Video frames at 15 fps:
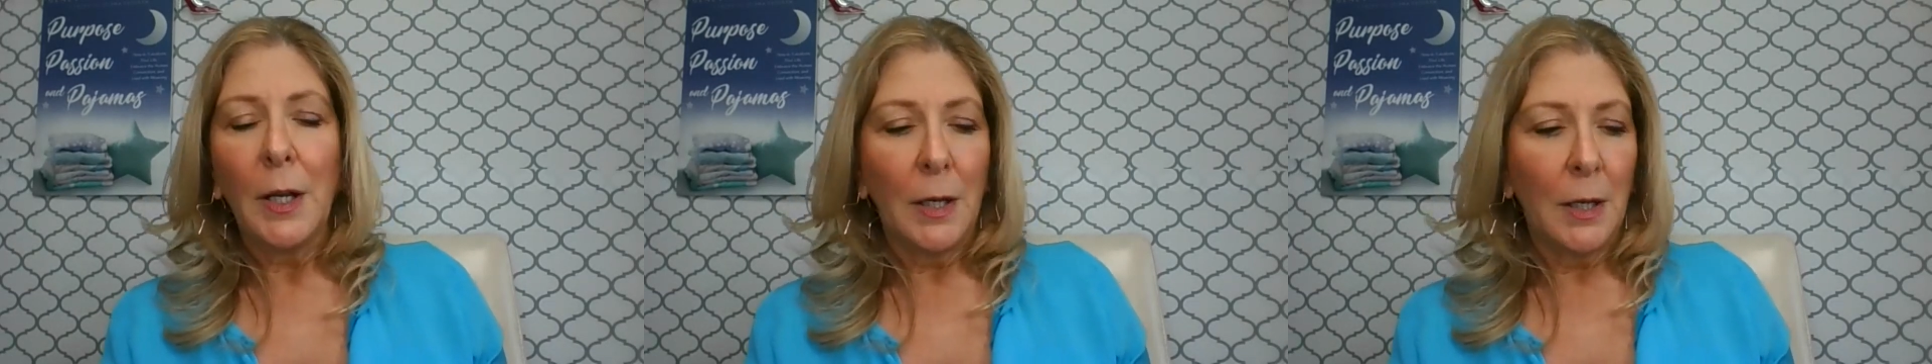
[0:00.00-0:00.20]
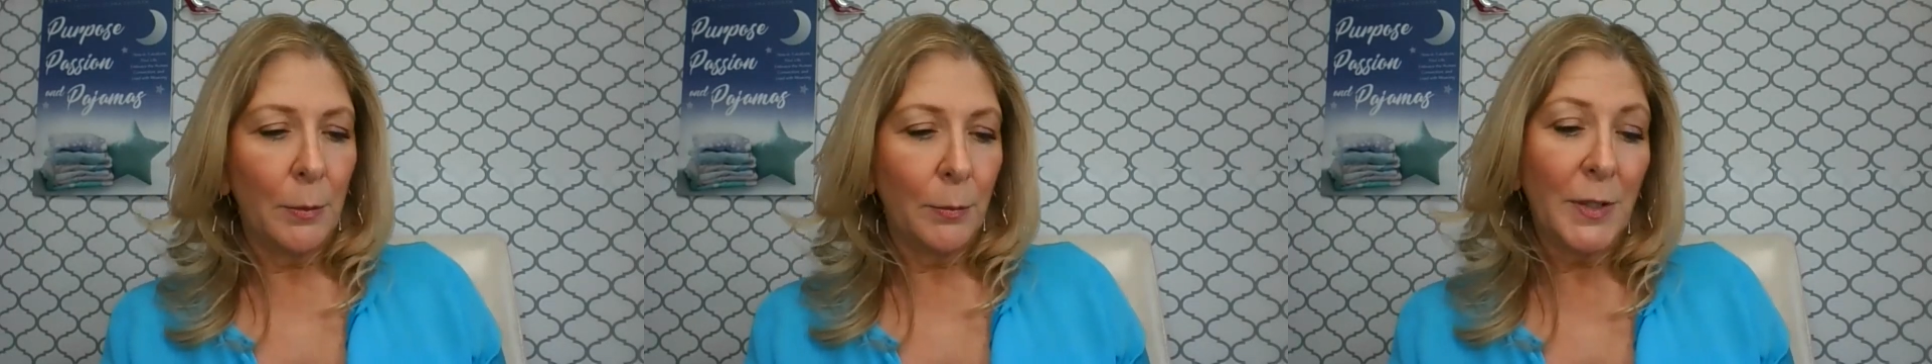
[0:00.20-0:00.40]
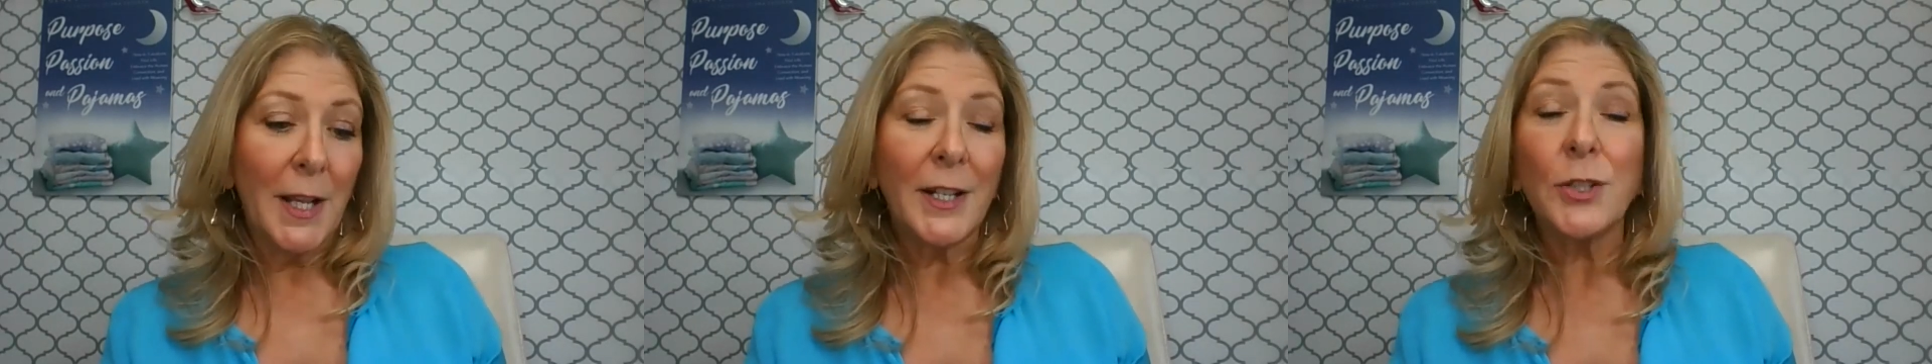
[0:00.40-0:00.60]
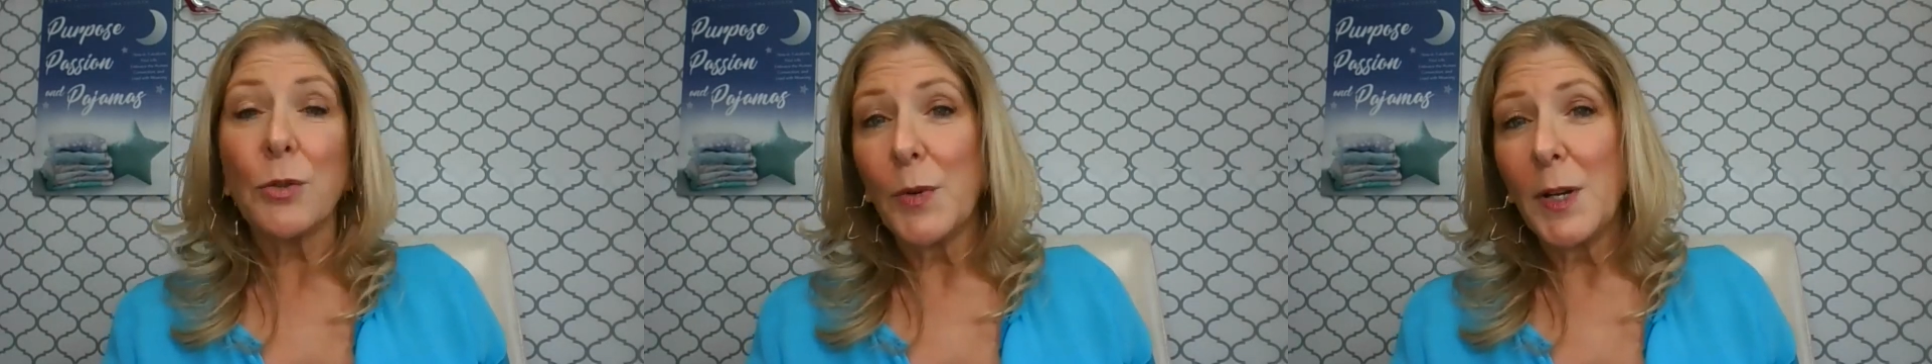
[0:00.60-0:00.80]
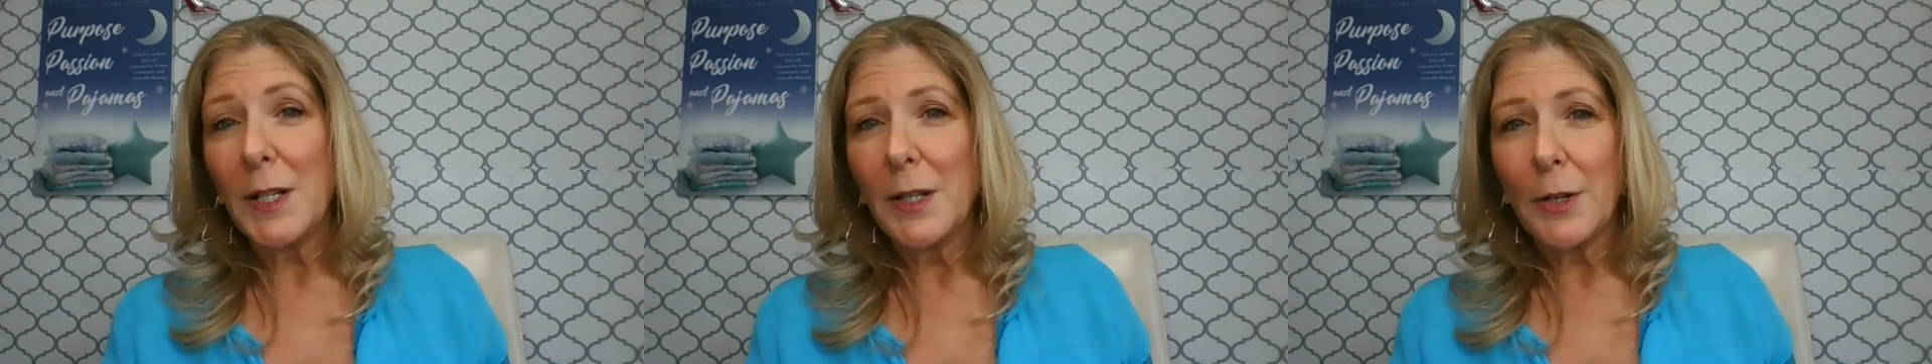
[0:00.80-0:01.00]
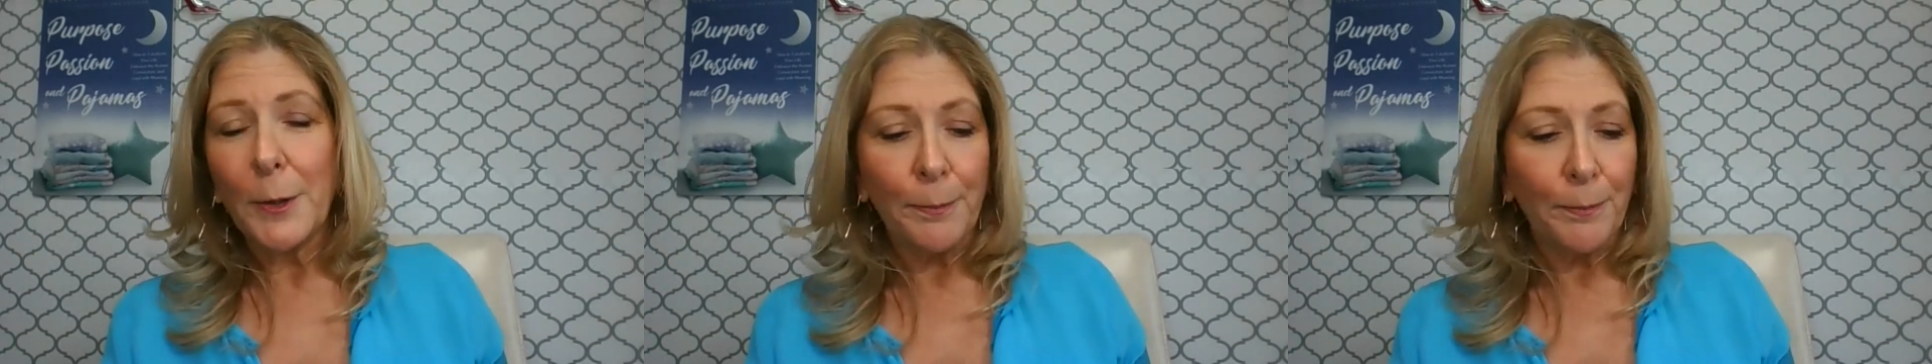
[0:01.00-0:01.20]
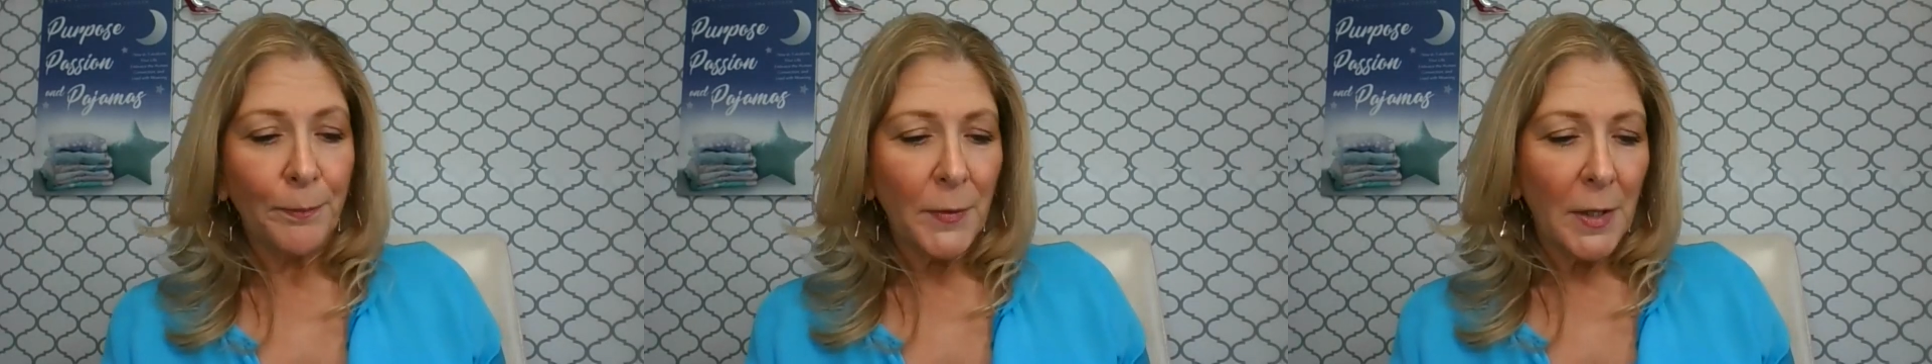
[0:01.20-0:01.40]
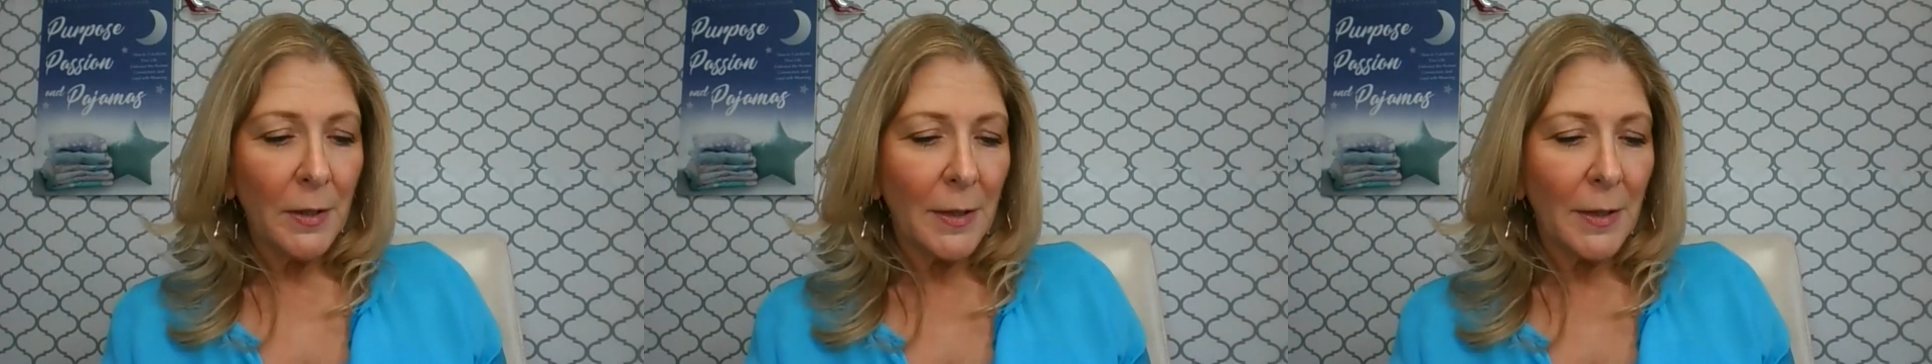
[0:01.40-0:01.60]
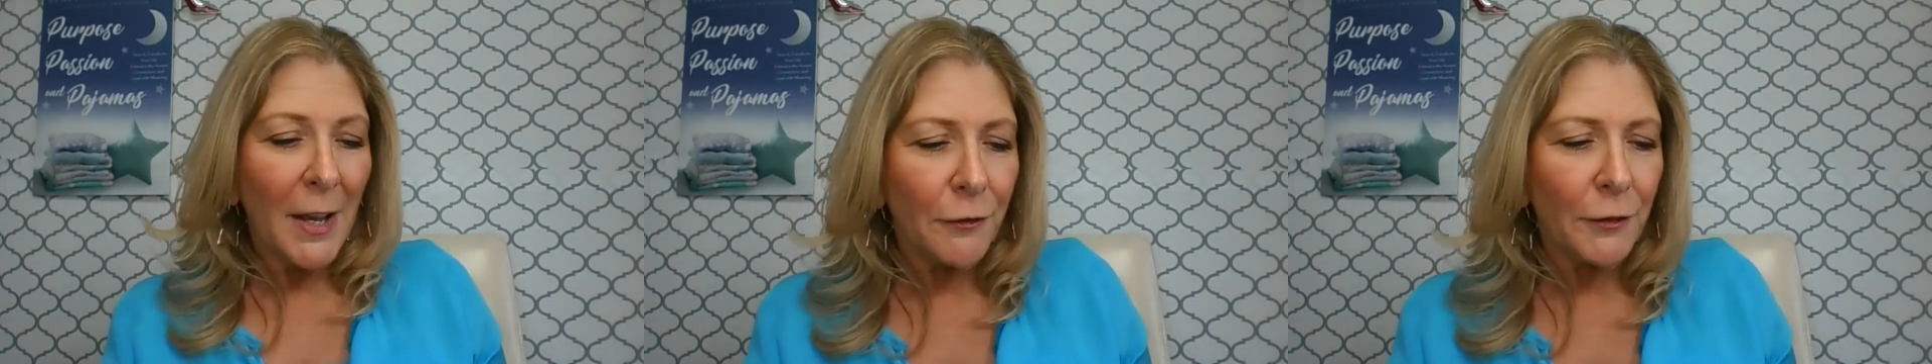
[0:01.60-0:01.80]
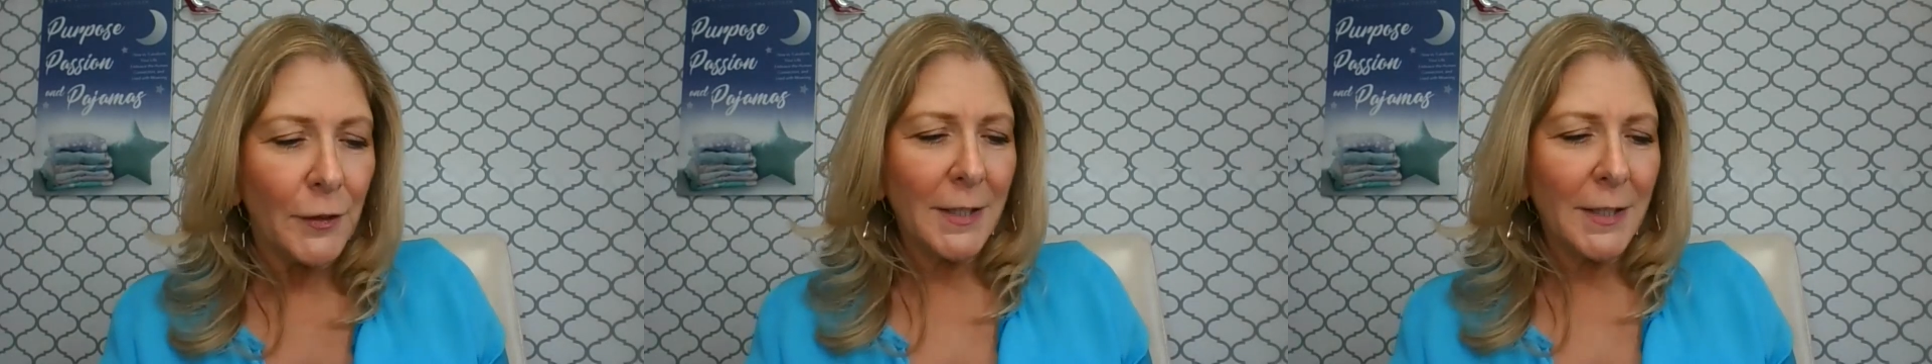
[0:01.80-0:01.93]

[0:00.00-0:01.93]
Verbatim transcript: I would like to read their life